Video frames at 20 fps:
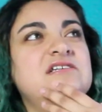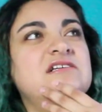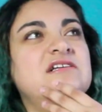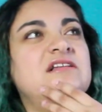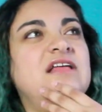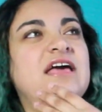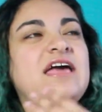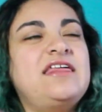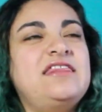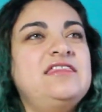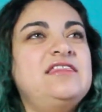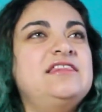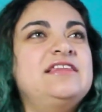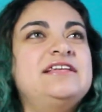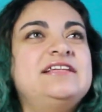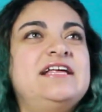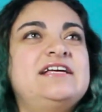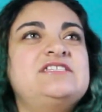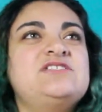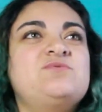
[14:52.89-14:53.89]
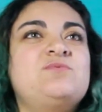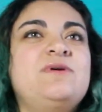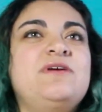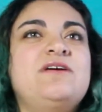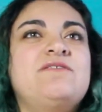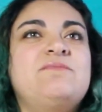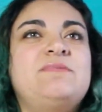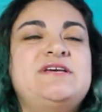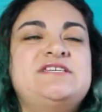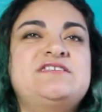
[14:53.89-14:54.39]
like I think the last
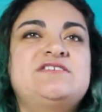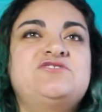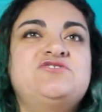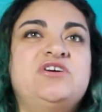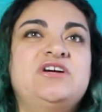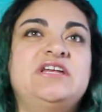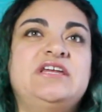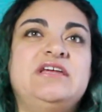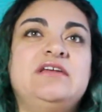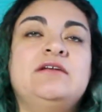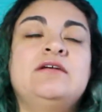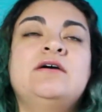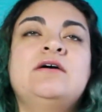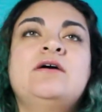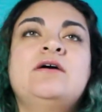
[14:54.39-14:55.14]
week of basic training,